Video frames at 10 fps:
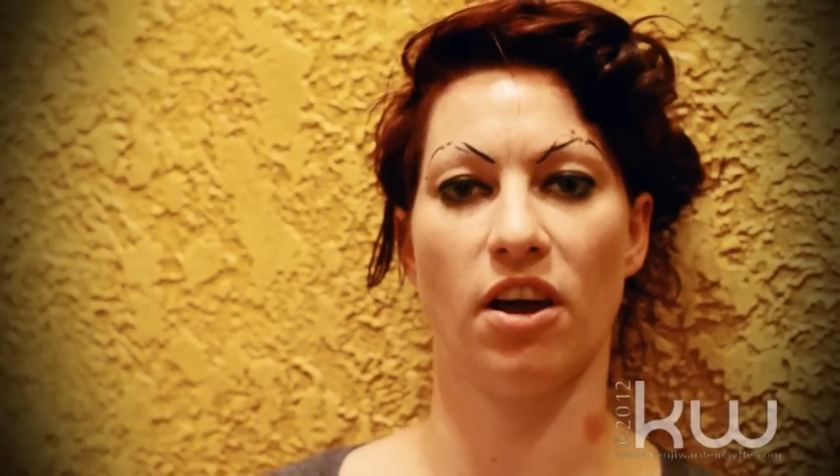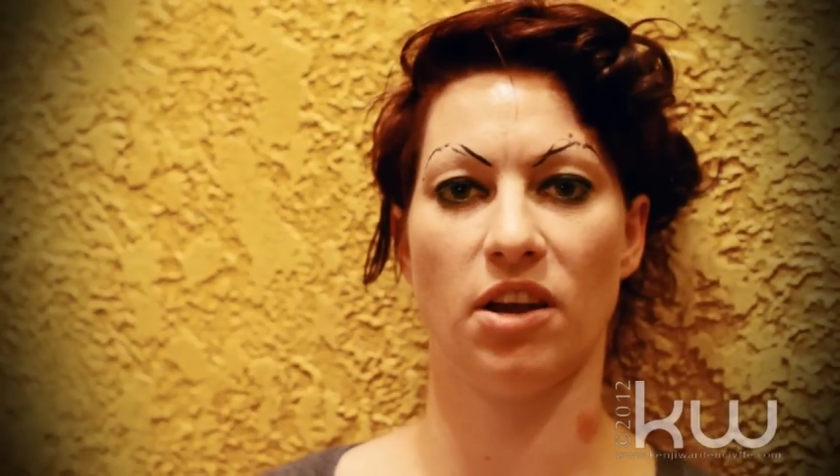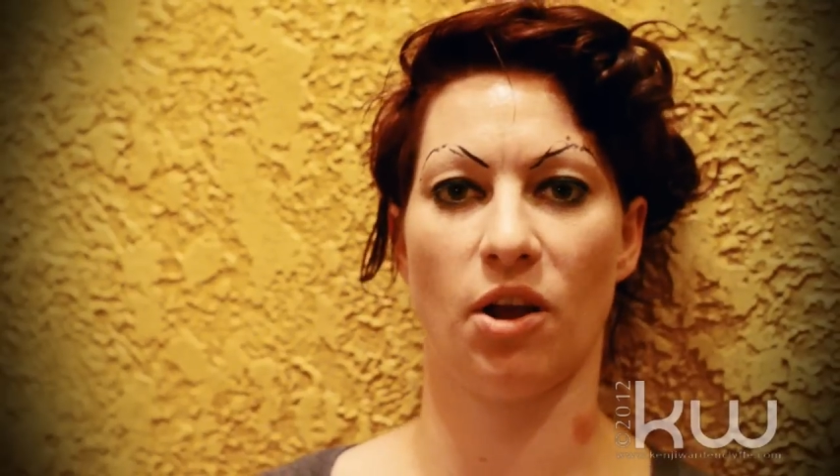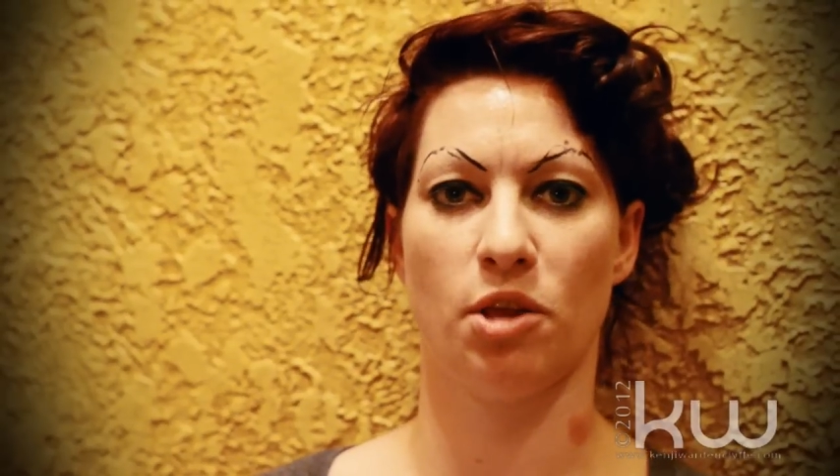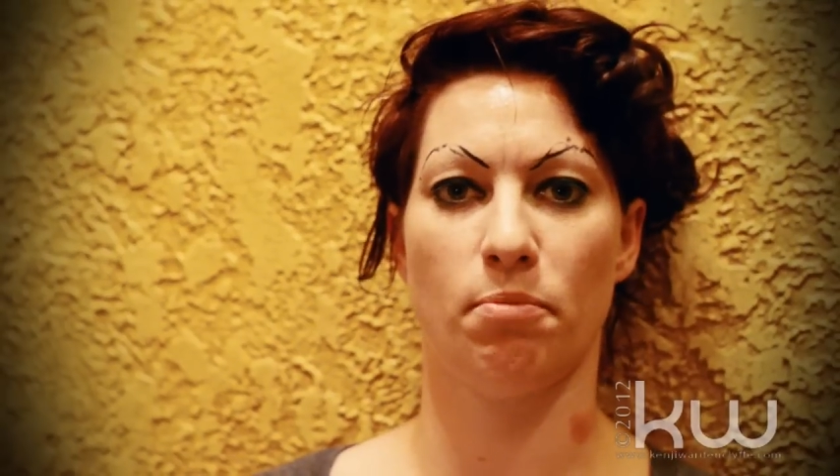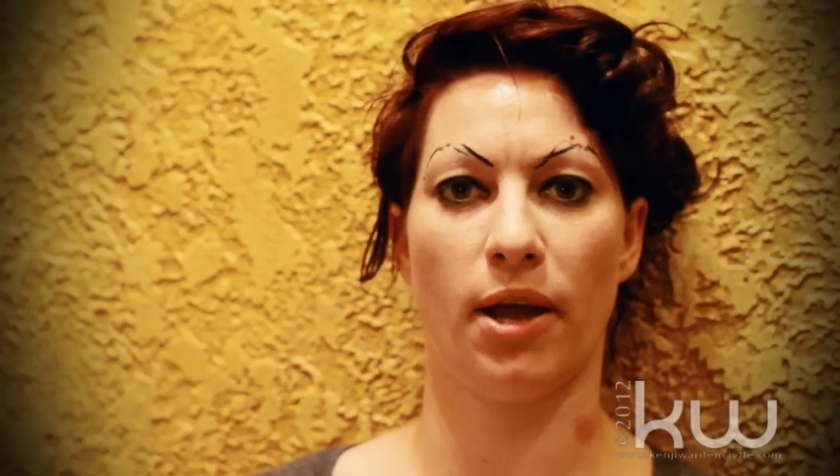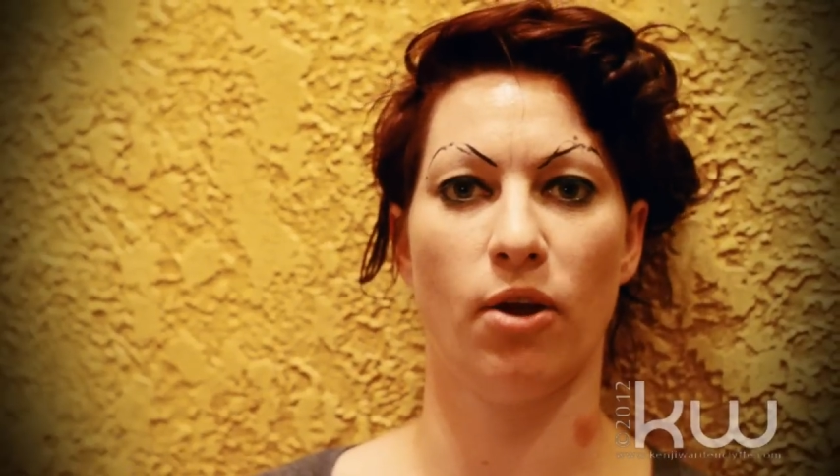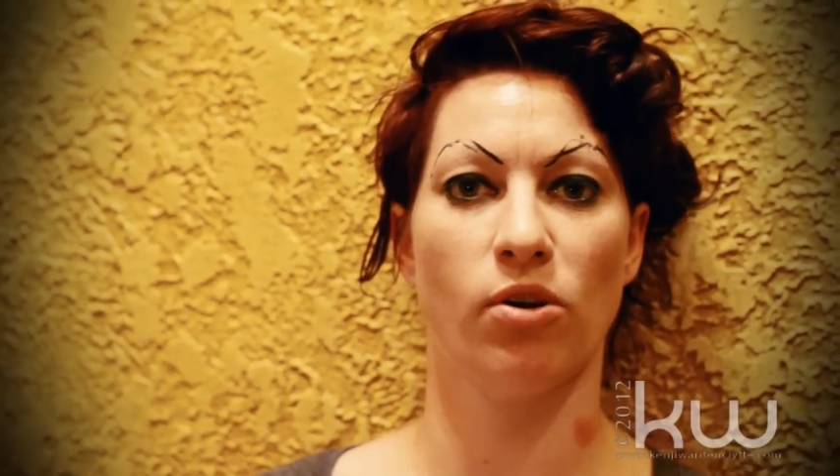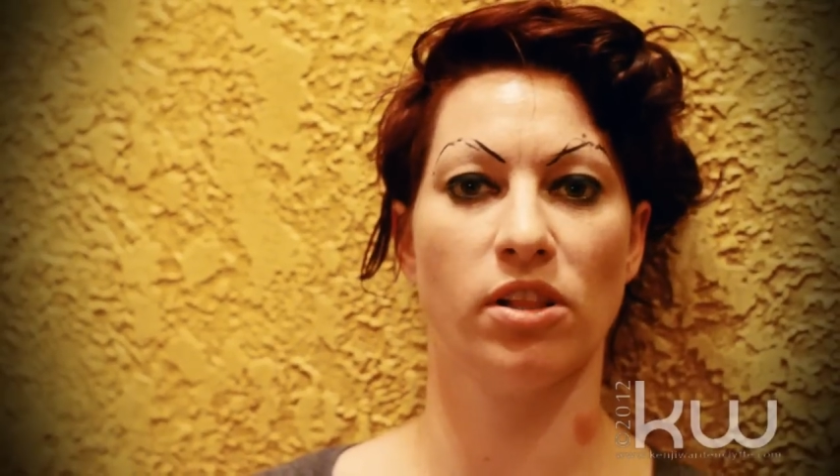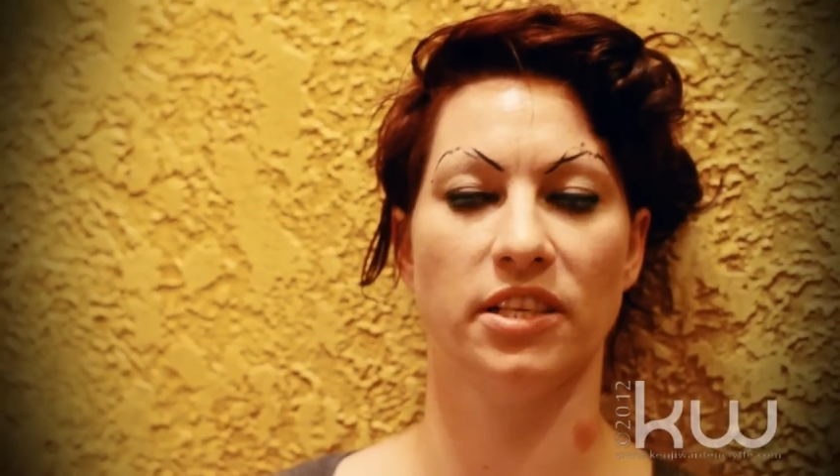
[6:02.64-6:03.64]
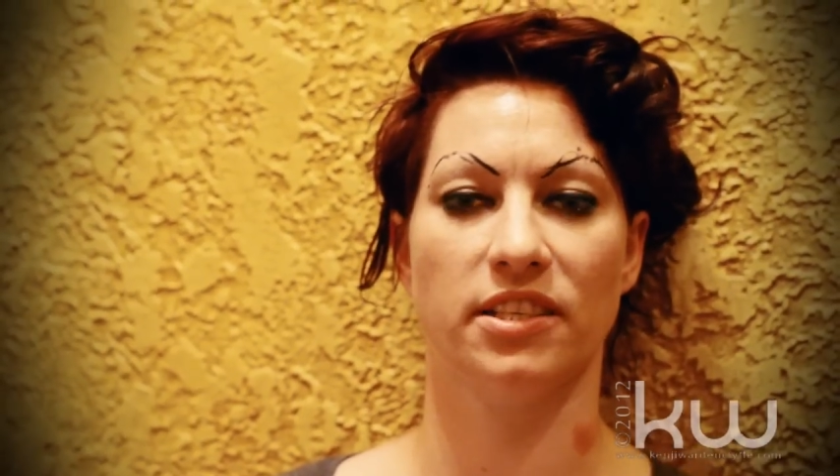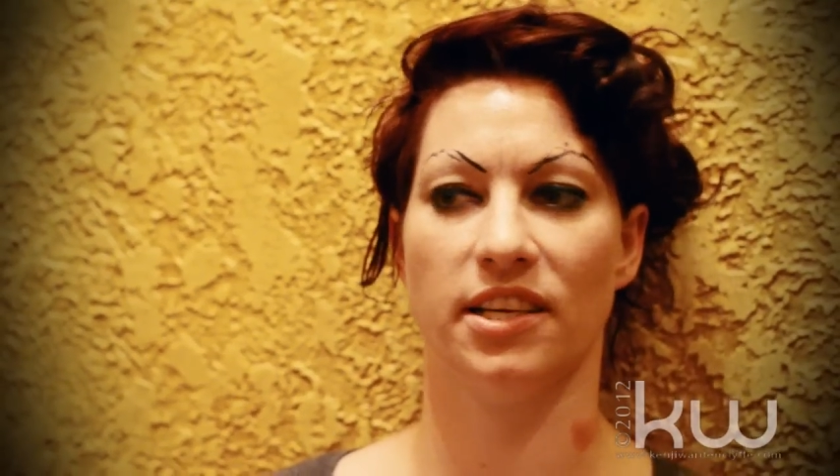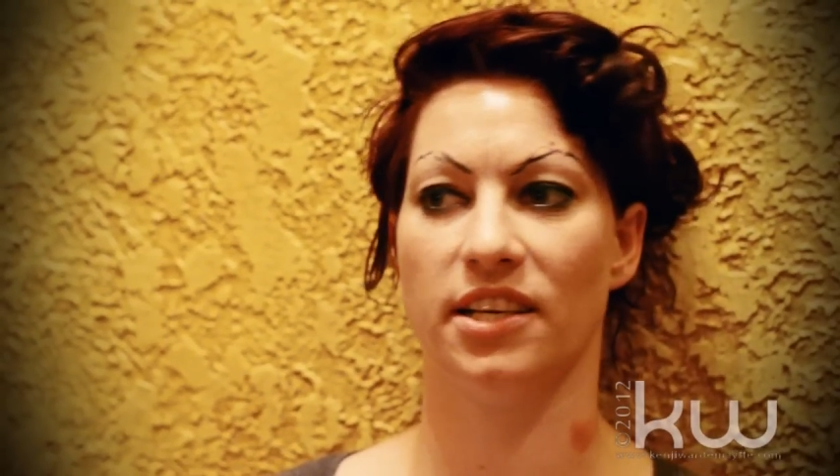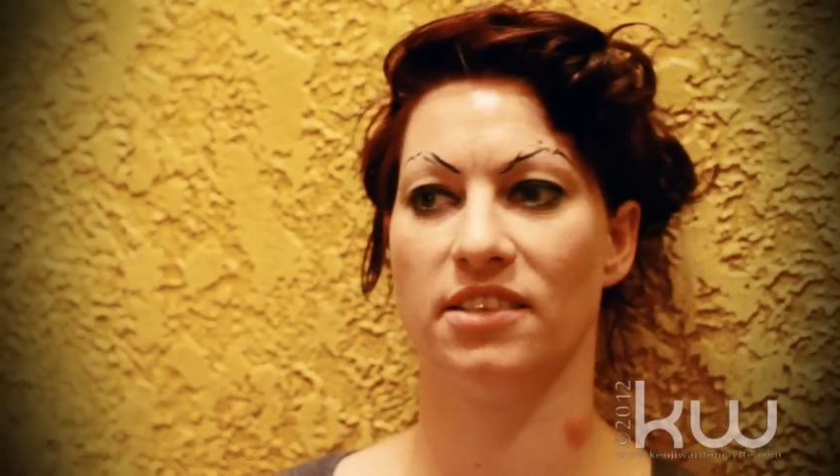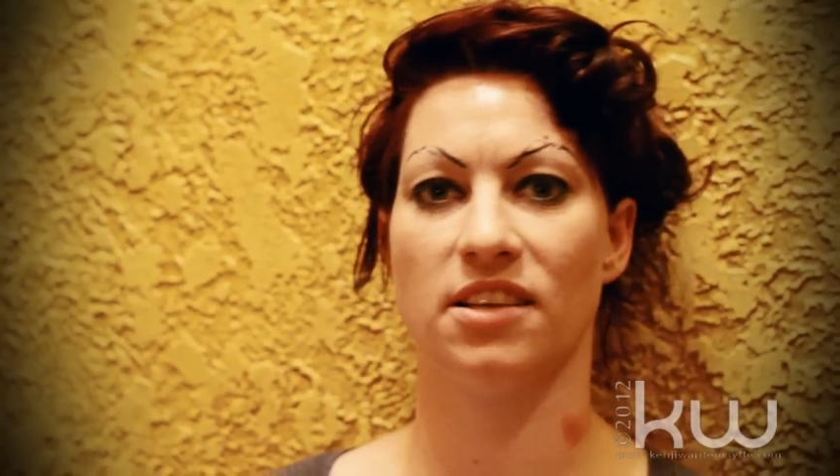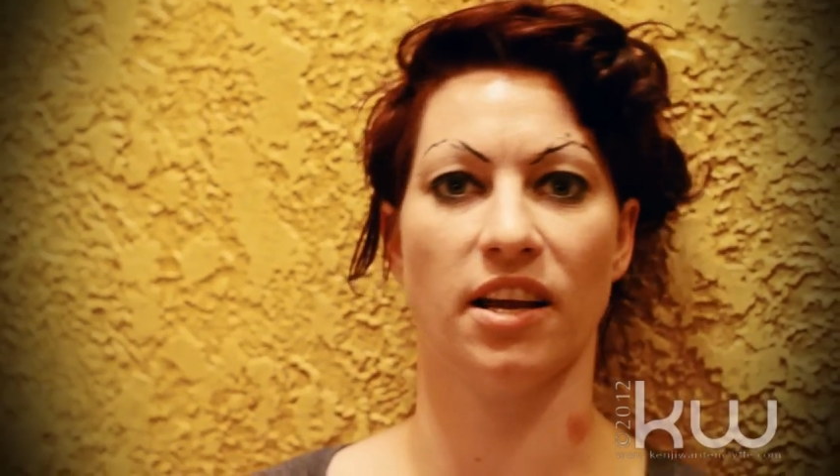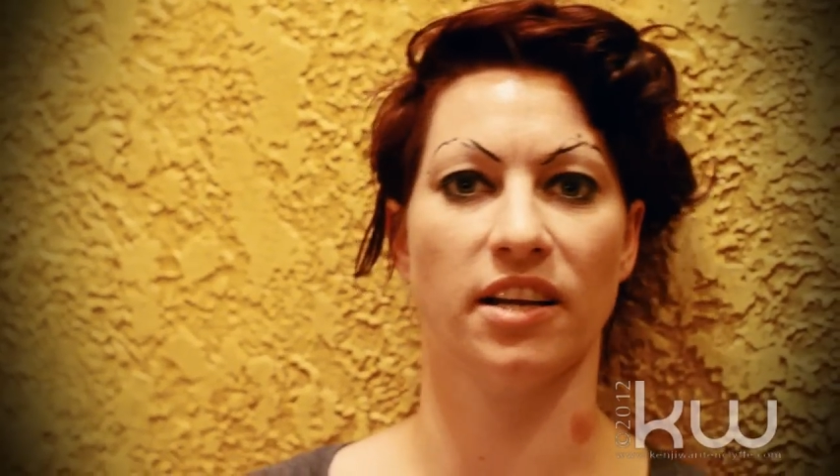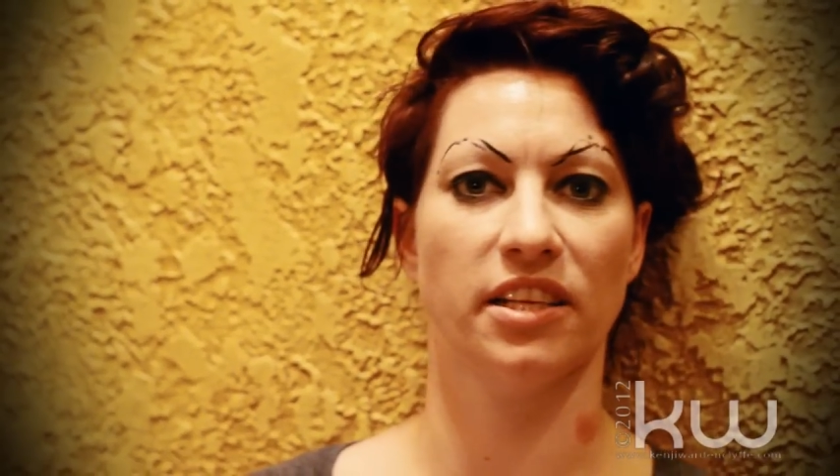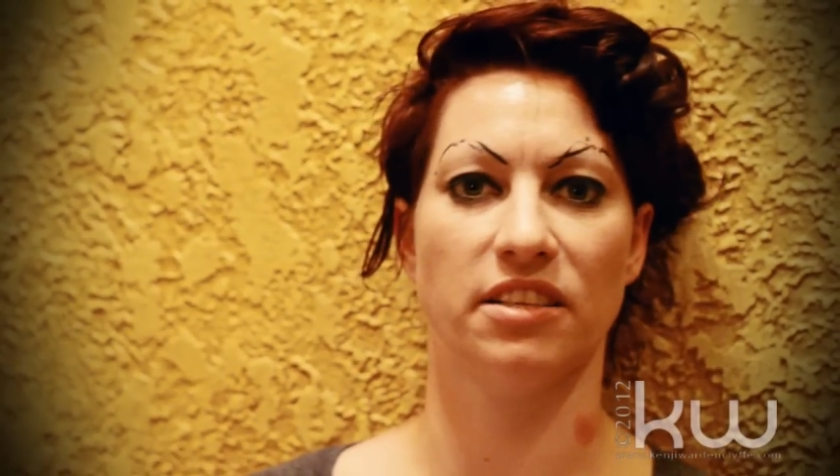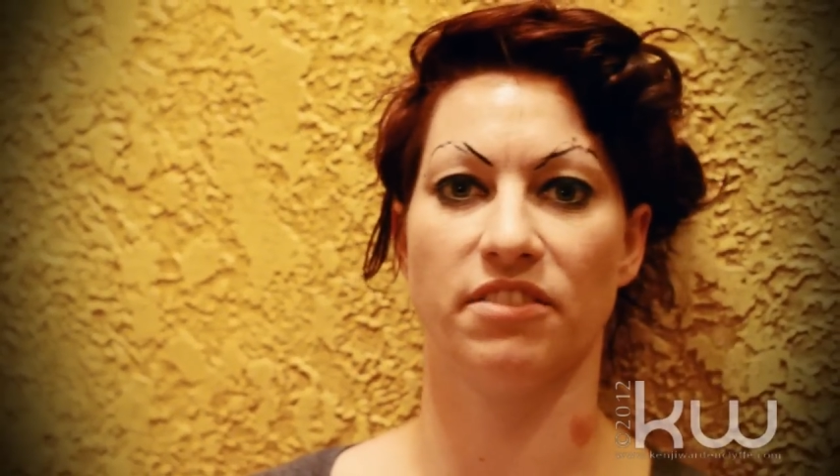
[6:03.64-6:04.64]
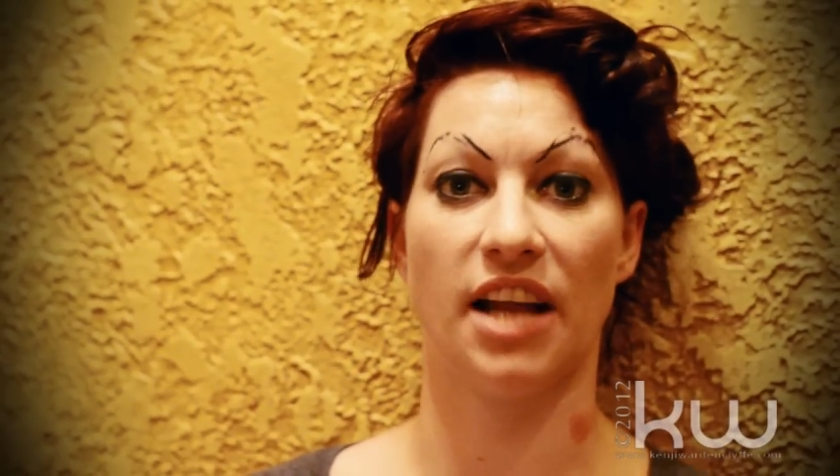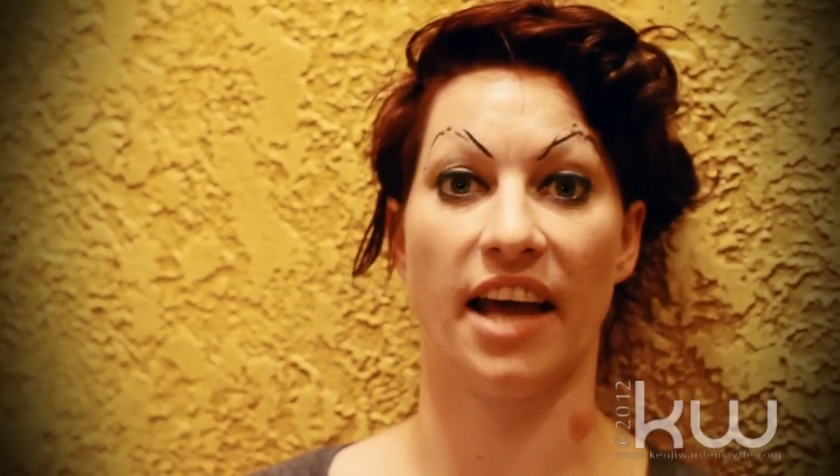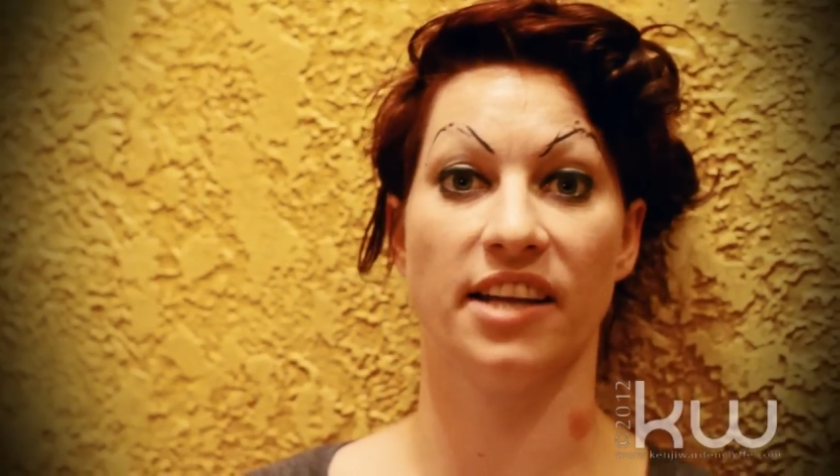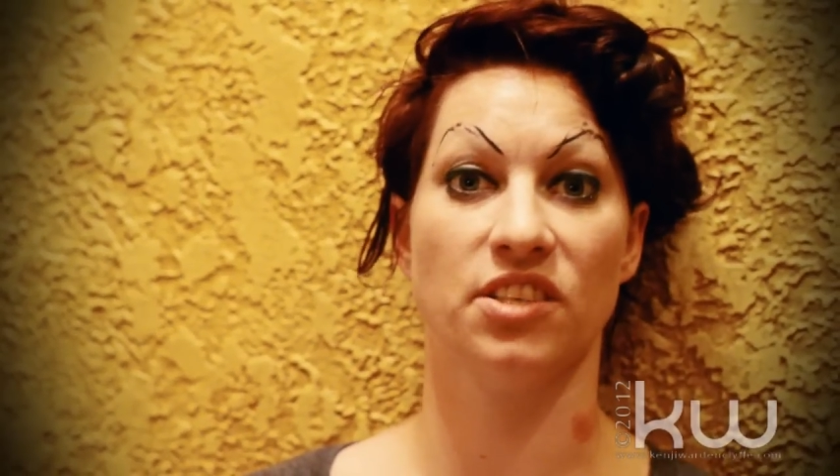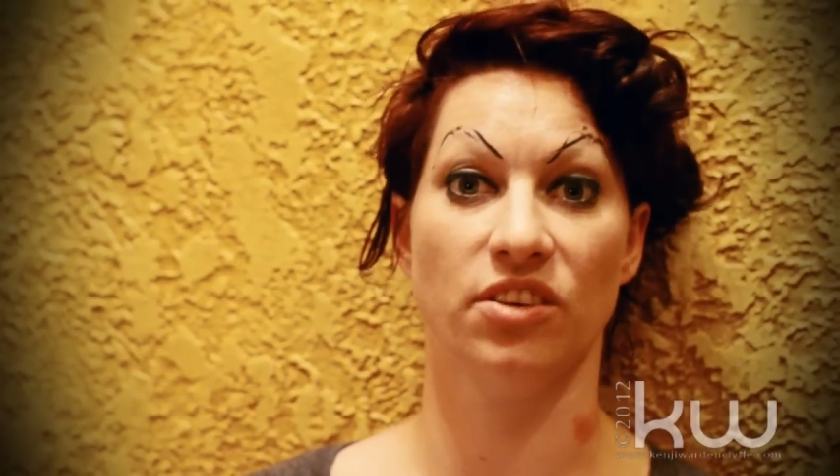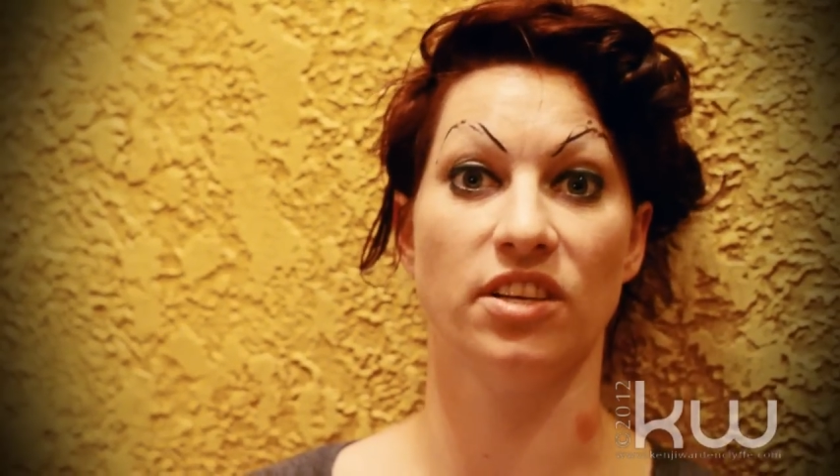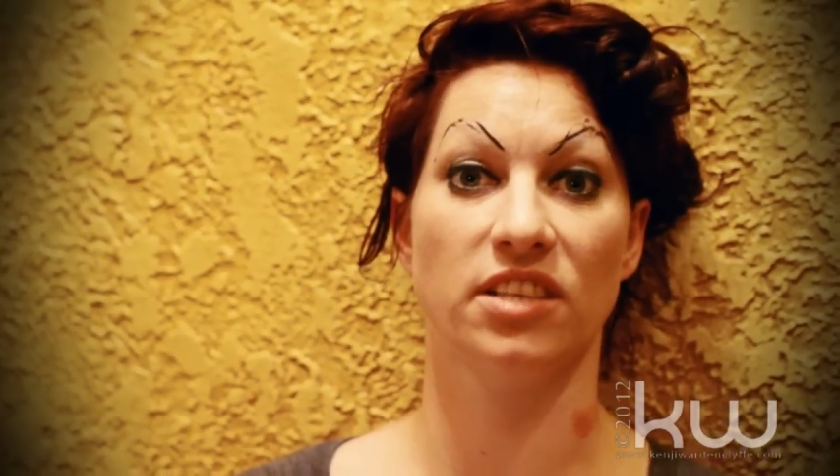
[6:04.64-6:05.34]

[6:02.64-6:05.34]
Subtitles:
got Occupy Oakland and an entirely different attitude.